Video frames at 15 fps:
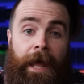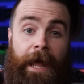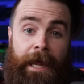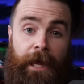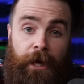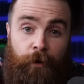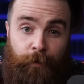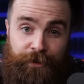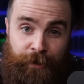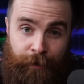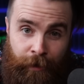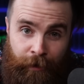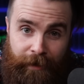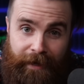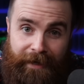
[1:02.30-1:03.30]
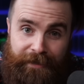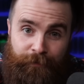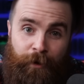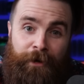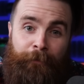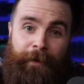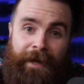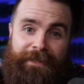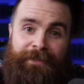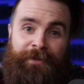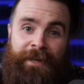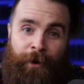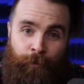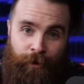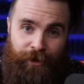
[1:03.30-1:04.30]
Hey, what's going on guys? Welcome back
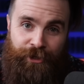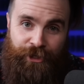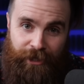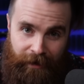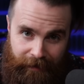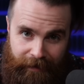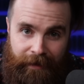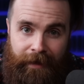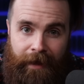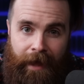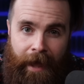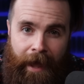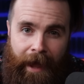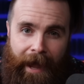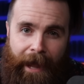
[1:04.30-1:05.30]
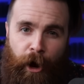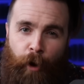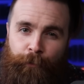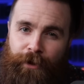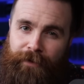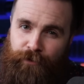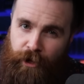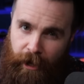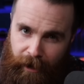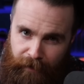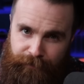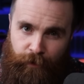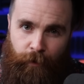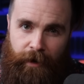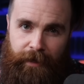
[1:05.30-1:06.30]
to Network Chuck. I hope you have your
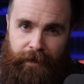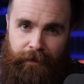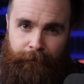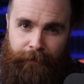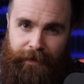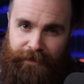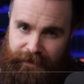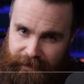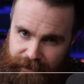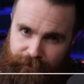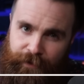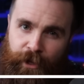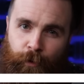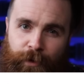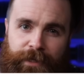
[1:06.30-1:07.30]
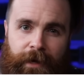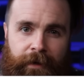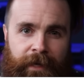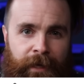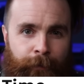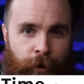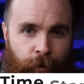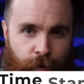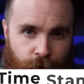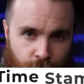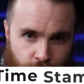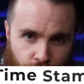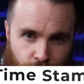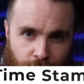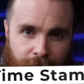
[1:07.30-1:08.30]
coffee ready, because in this video we're talking about
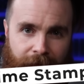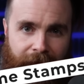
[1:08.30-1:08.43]
Google